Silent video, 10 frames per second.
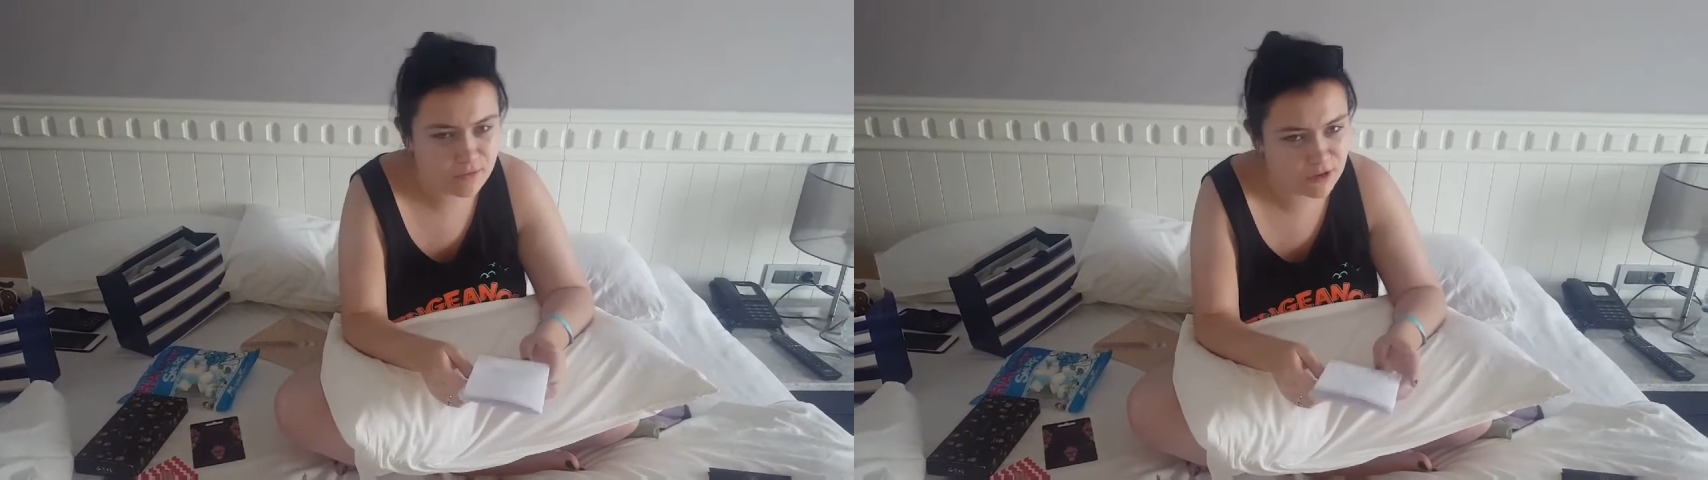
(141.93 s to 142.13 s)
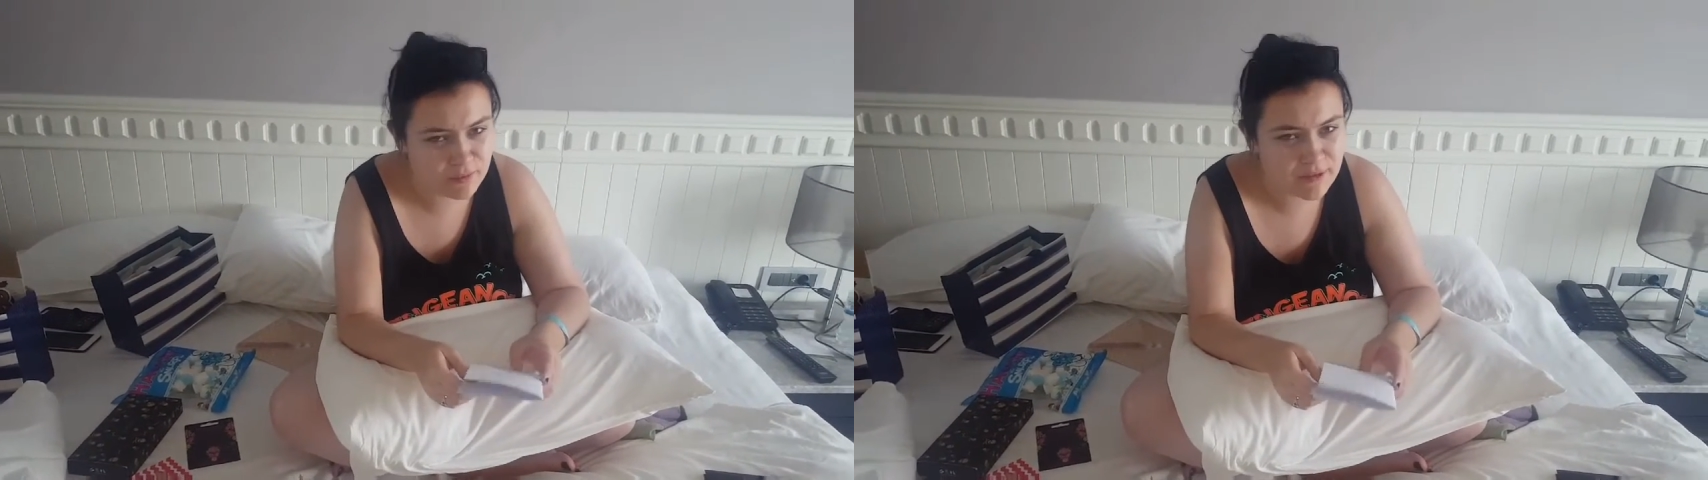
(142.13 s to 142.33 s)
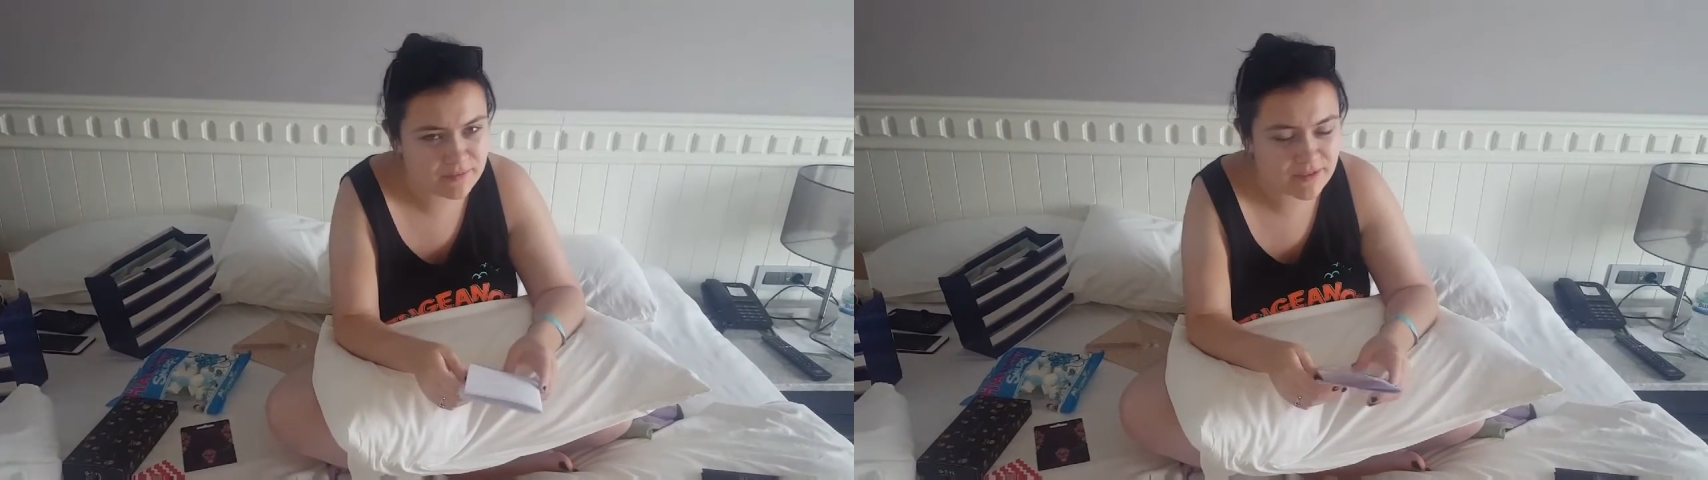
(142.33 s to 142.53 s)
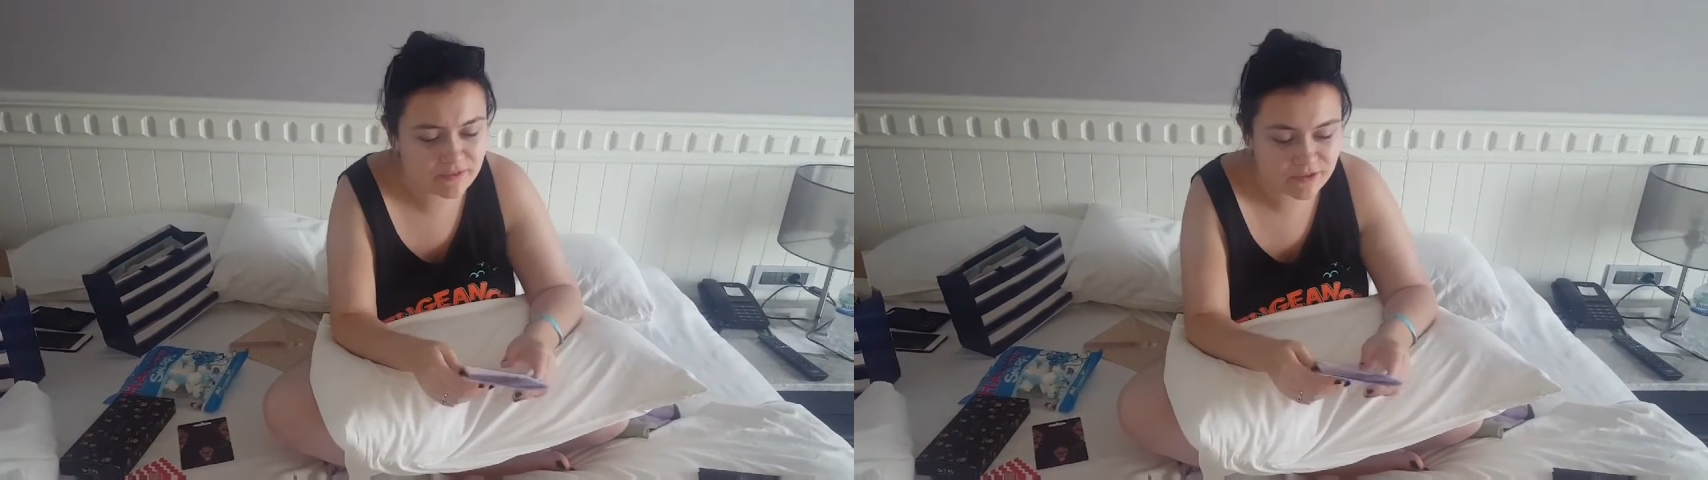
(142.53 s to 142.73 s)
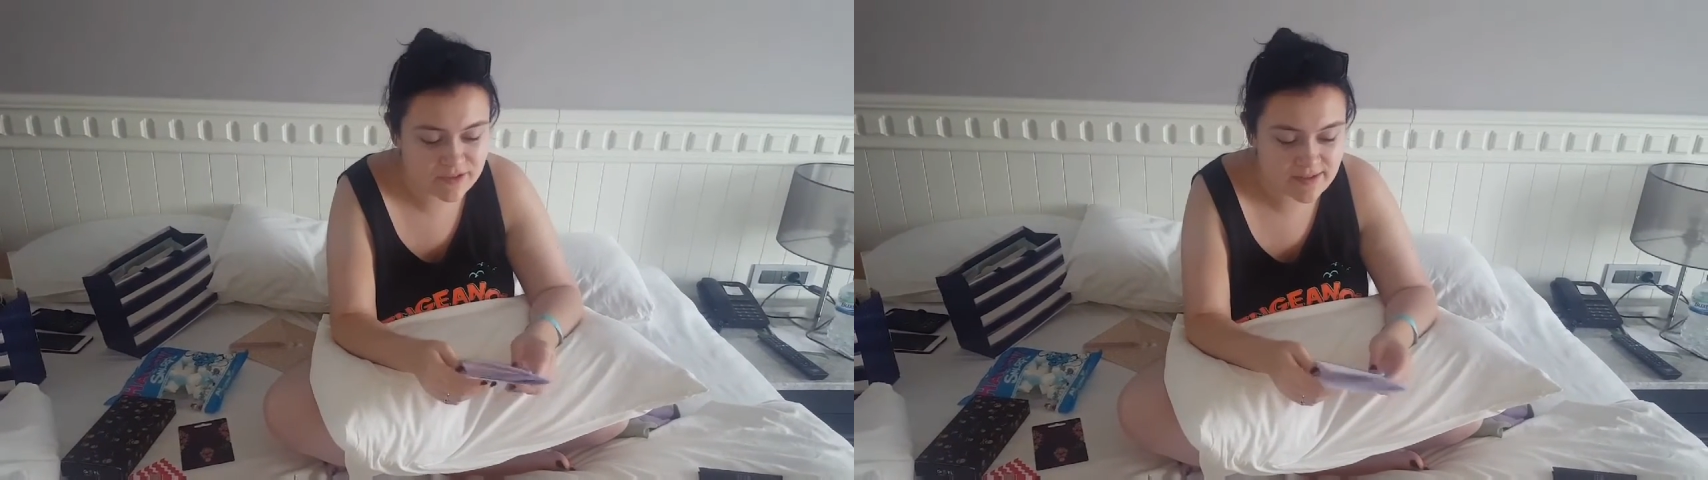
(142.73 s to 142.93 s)
one of my
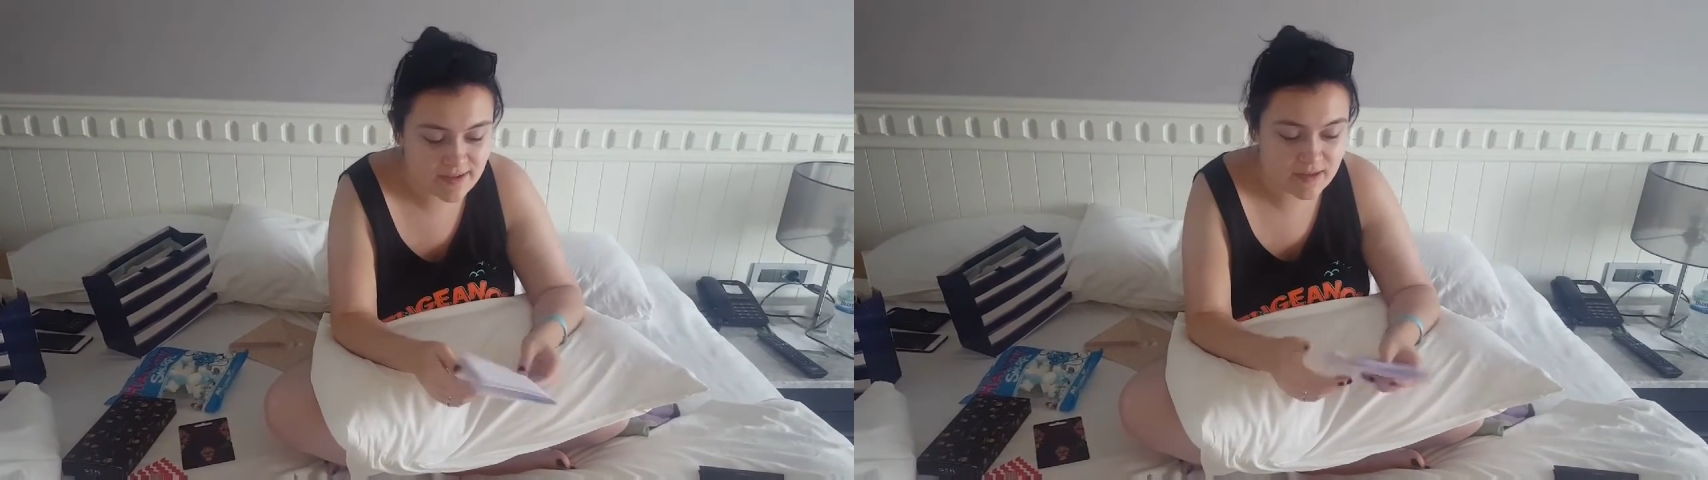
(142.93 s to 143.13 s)
favourites,